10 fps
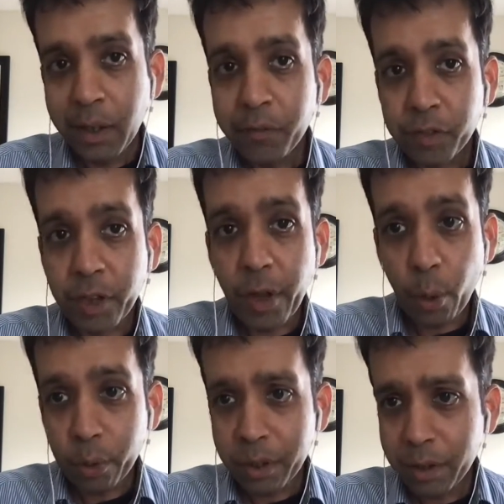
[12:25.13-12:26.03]
the
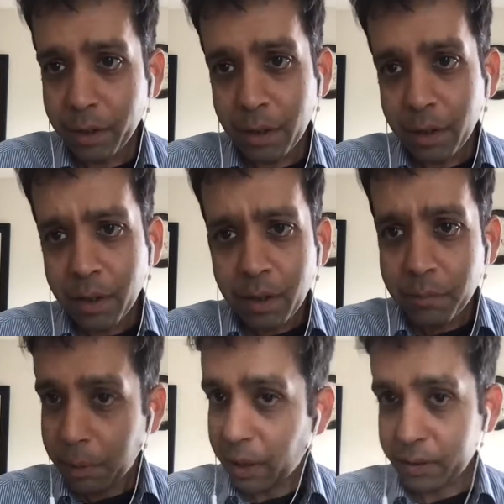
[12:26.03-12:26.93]
node,
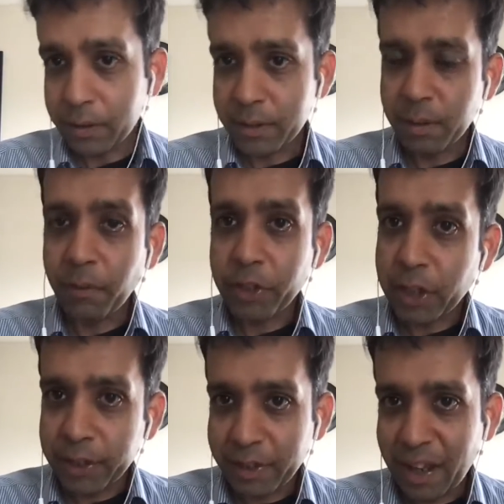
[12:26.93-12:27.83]
but some of the
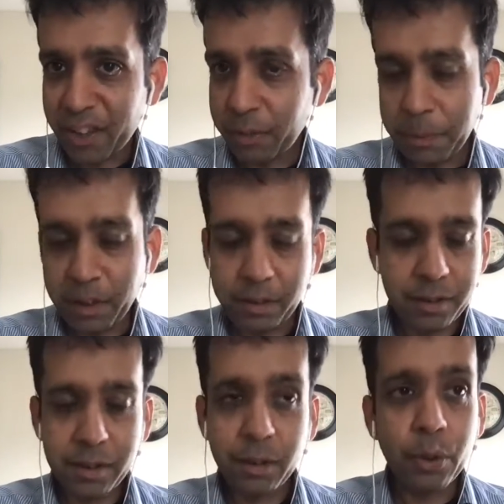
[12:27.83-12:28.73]
other aspects
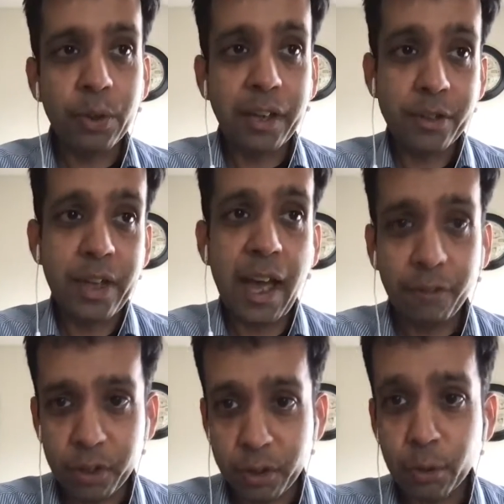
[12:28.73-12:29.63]
you don't actually have
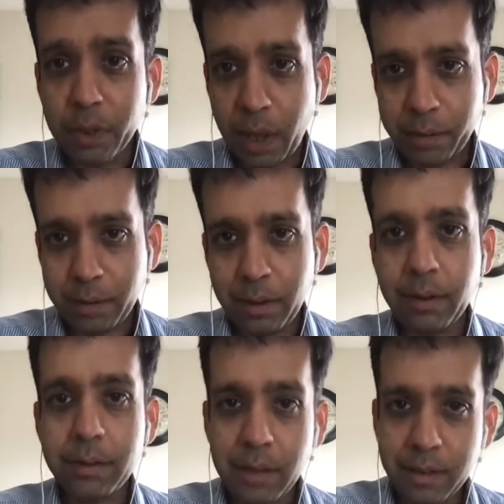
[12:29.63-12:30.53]
to do that.
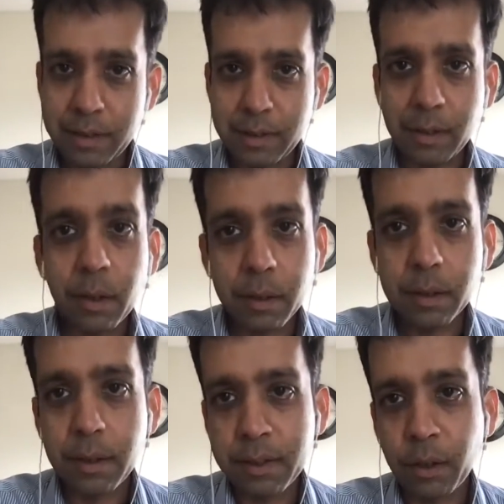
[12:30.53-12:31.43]
And that's the
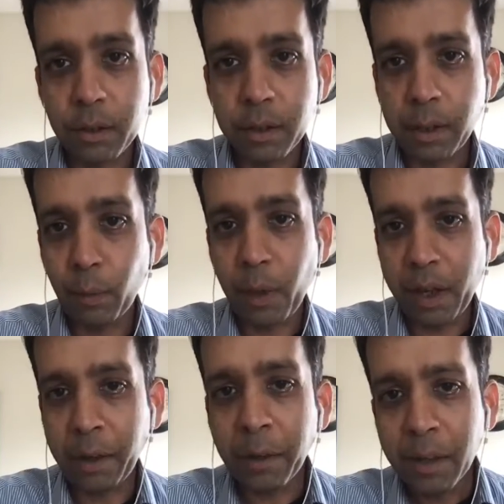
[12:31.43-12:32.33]
good thing,
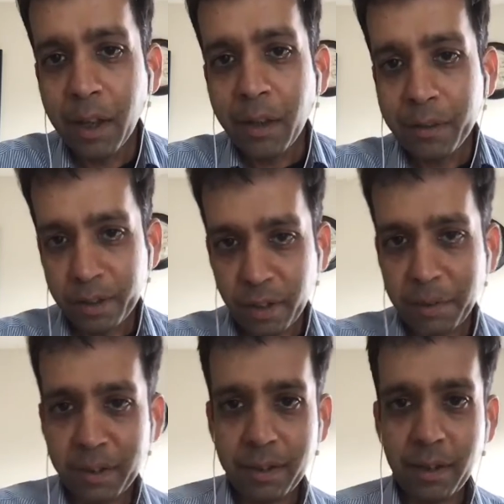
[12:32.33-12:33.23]
where to some
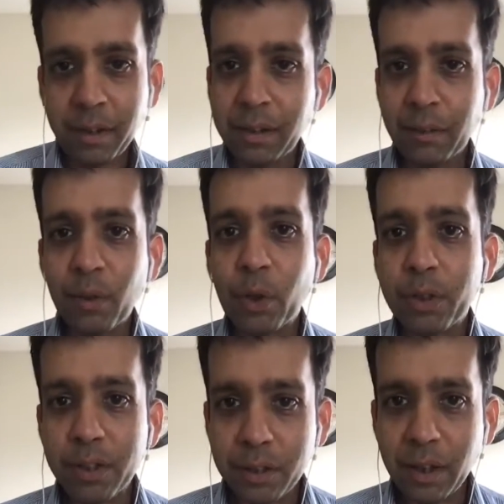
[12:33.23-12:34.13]
extent we could
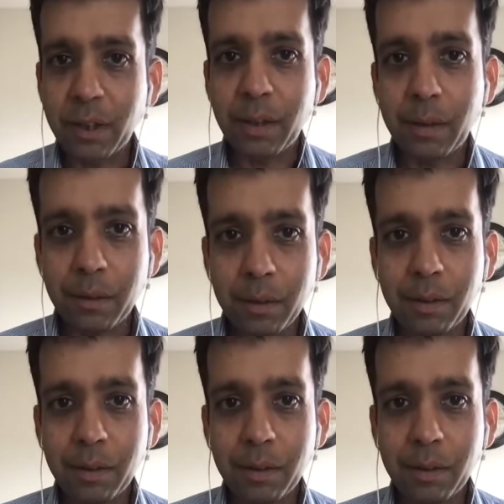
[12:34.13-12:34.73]
still